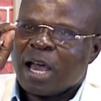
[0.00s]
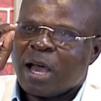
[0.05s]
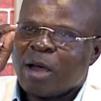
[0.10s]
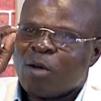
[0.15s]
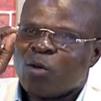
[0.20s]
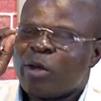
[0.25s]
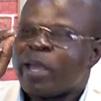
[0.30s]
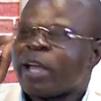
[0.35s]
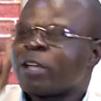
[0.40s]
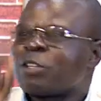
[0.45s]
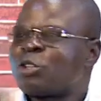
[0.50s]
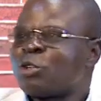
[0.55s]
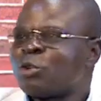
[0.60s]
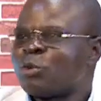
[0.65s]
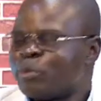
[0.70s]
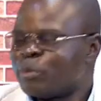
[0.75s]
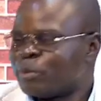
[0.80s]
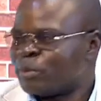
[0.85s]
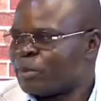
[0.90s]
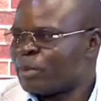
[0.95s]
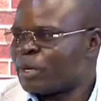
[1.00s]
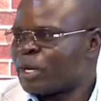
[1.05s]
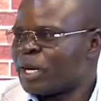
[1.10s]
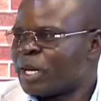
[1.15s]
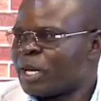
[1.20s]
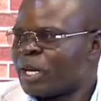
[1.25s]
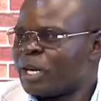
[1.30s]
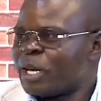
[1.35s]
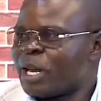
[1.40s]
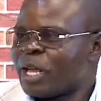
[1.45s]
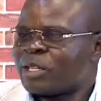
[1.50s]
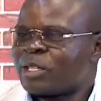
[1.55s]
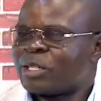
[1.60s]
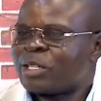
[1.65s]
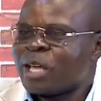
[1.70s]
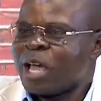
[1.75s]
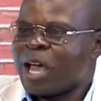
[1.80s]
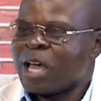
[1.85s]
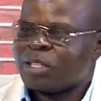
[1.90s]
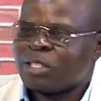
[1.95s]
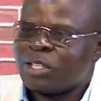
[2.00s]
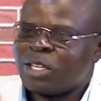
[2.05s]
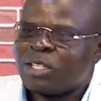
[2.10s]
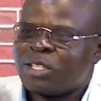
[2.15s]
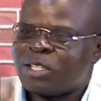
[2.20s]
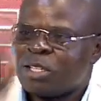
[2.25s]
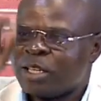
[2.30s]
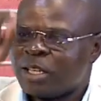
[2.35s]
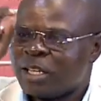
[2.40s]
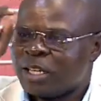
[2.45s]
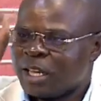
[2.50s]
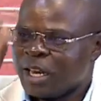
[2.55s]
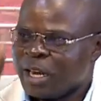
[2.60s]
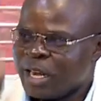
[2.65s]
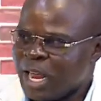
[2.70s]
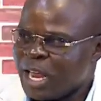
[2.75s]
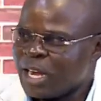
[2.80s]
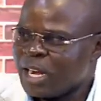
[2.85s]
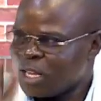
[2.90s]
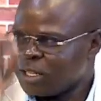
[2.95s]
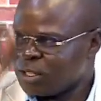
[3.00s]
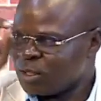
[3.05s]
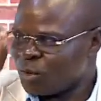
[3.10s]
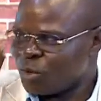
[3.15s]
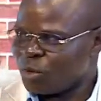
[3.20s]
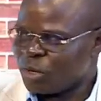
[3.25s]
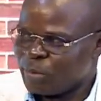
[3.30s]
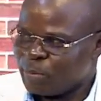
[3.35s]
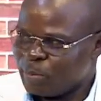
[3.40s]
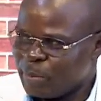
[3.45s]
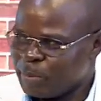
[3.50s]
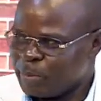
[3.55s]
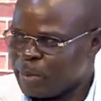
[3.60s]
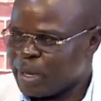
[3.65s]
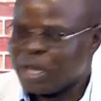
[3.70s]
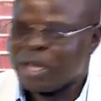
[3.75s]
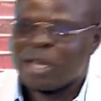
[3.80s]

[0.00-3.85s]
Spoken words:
we assume that assessing learners on paper